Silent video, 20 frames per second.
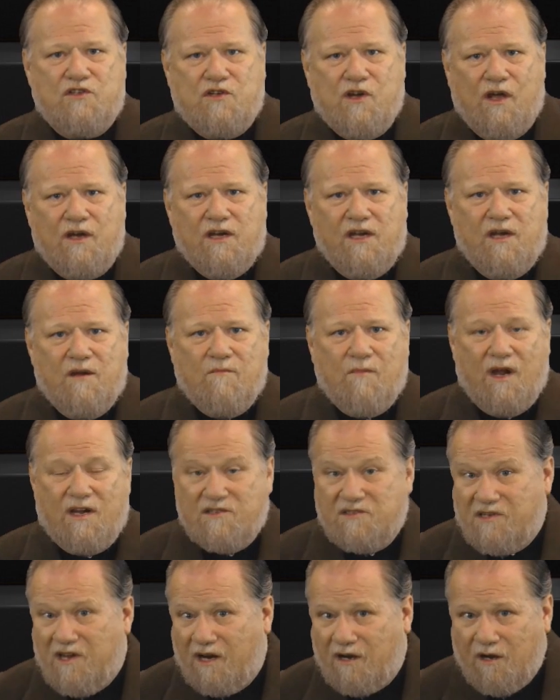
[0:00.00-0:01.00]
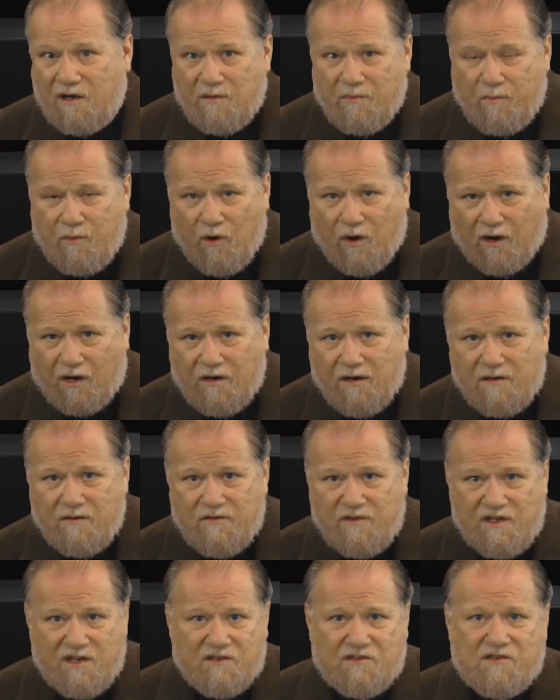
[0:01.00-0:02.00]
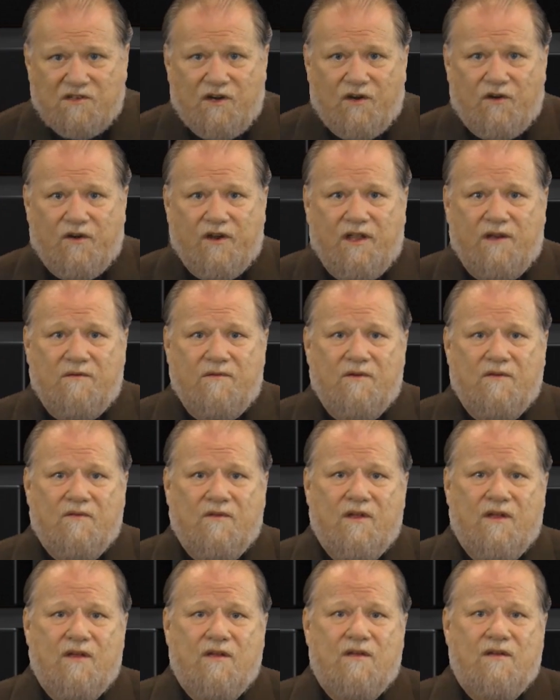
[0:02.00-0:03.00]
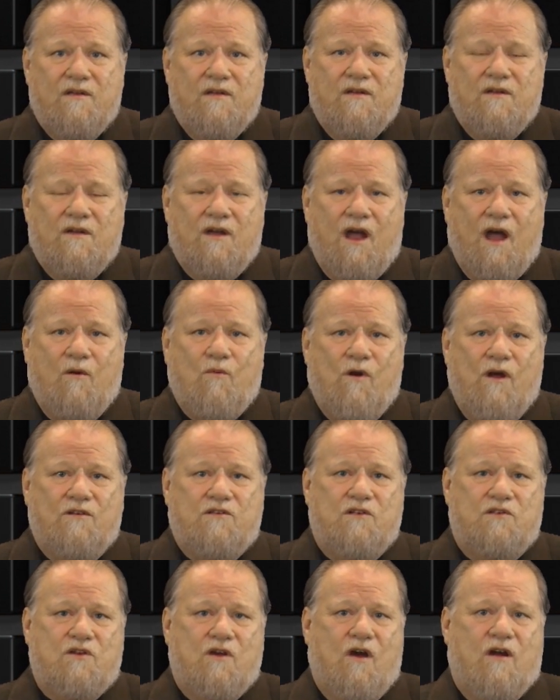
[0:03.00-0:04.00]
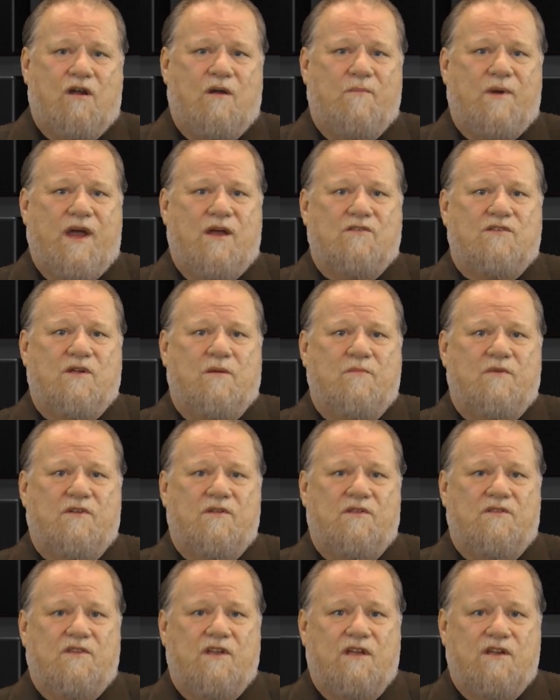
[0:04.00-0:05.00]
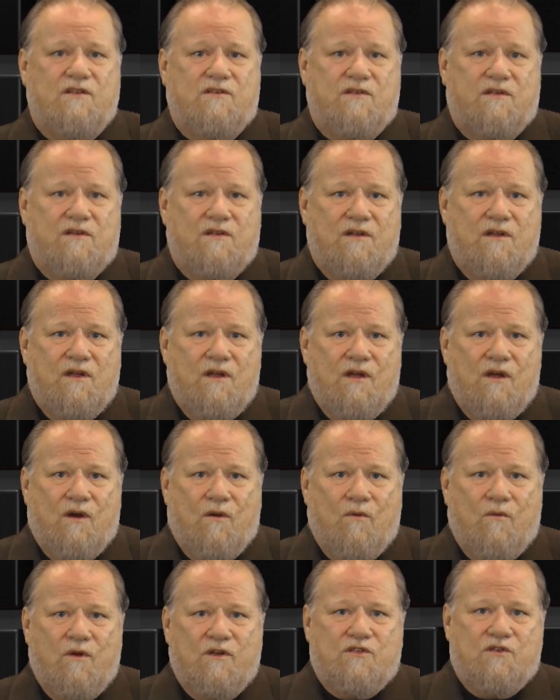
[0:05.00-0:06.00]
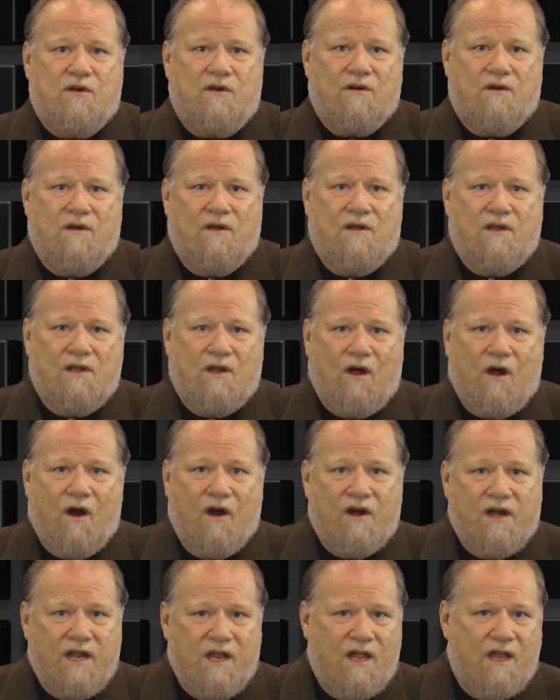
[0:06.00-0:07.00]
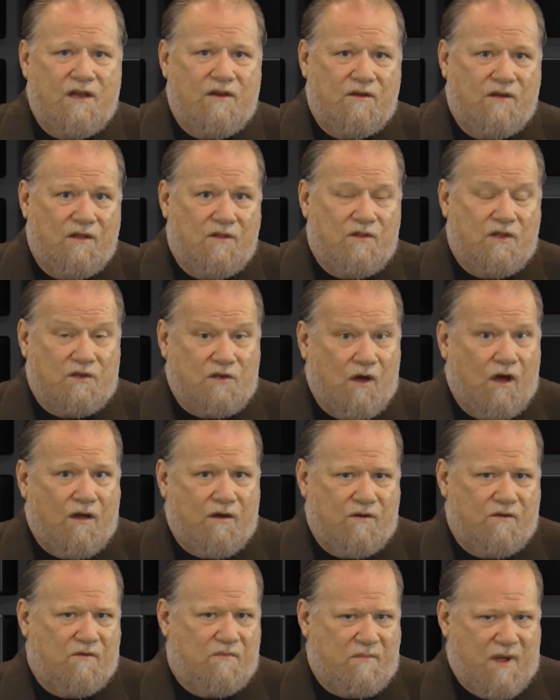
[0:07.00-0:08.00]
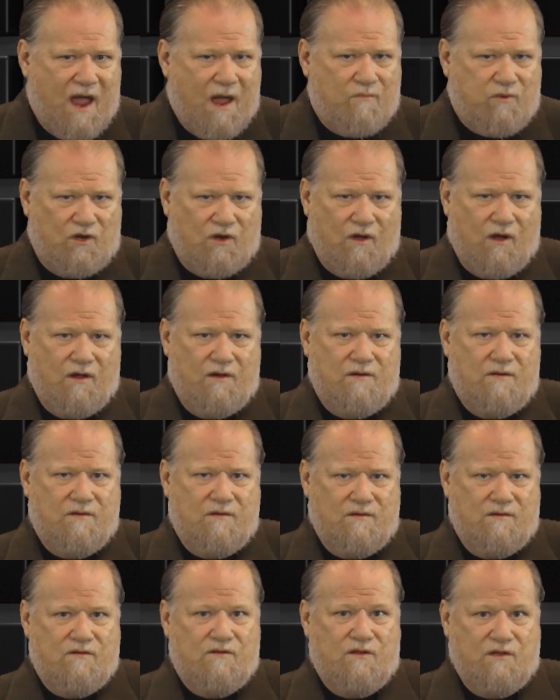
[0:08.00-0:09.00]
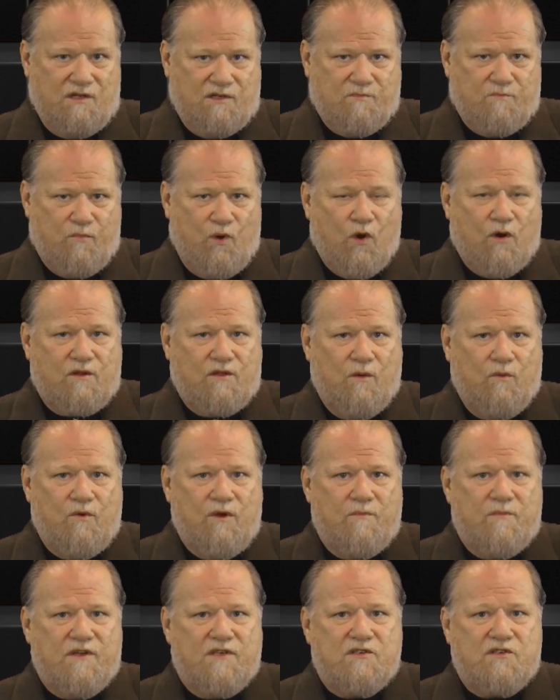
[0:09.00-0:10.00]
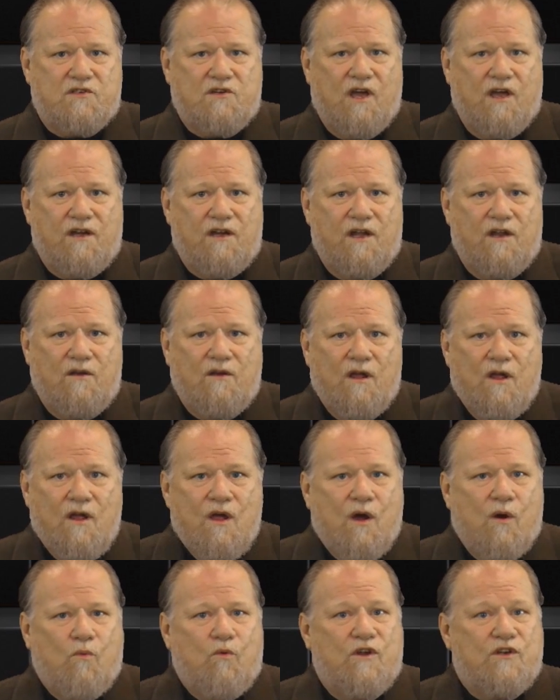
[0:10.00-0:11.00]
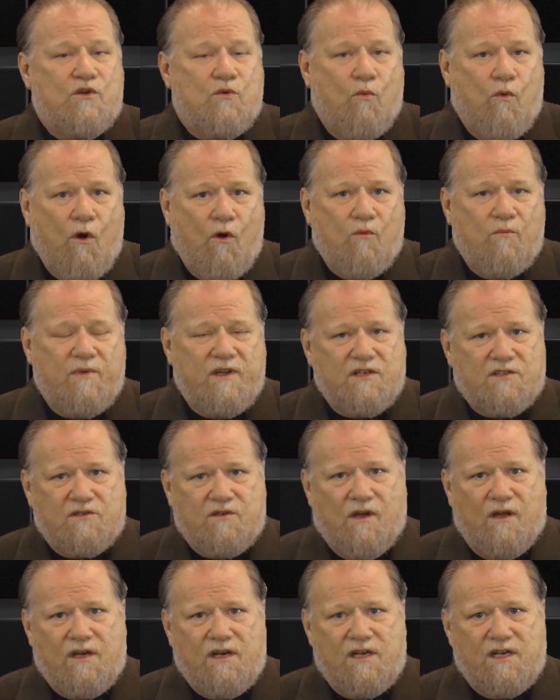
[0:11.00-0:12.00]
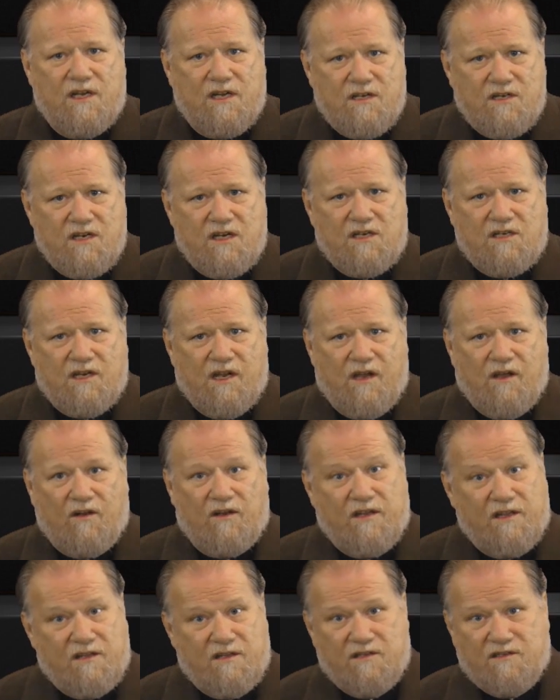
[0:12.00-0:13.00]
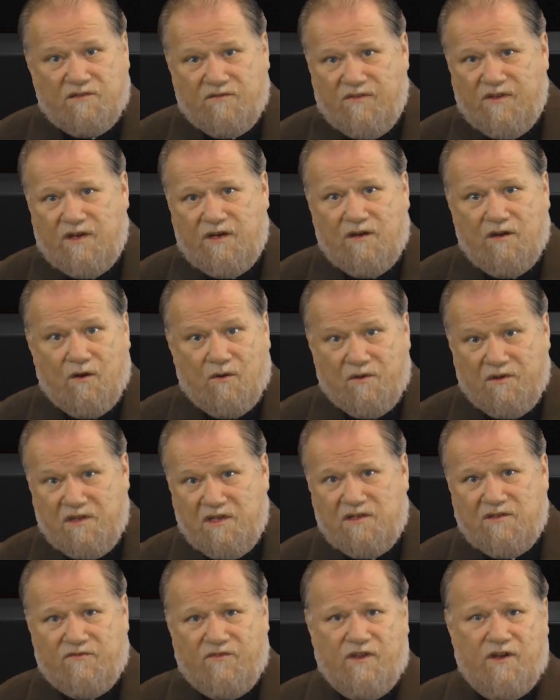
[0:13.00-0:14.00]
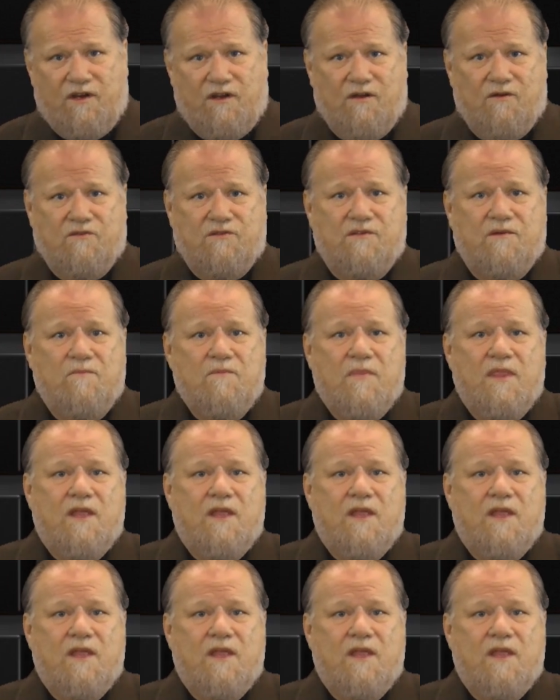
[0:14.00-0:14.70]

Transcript: studying my second book, The Assyrian, I want to talk about some of the things which are in The Daughter of Babylon, this book that we've been studying, which won't be studied in detail in this video or these videos.